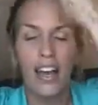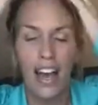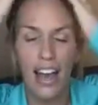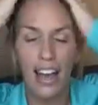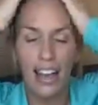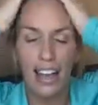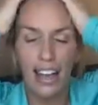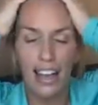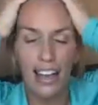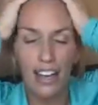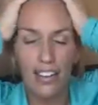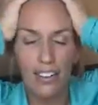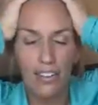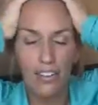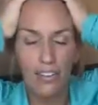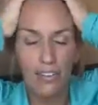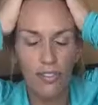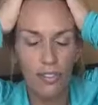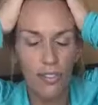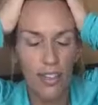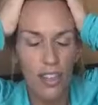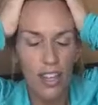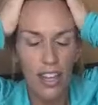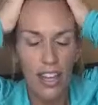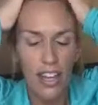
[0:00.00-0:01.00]
I kind of,
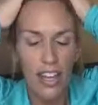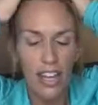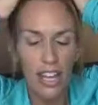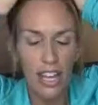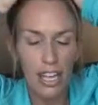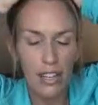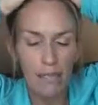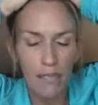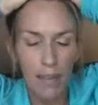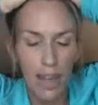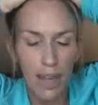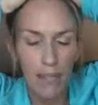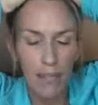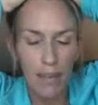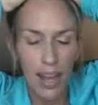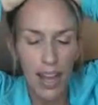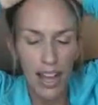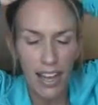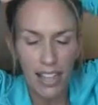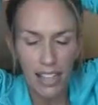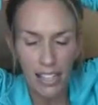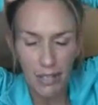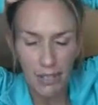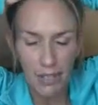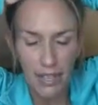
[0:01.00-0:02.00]
in my
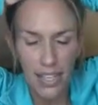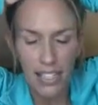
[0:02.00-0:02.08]
mind,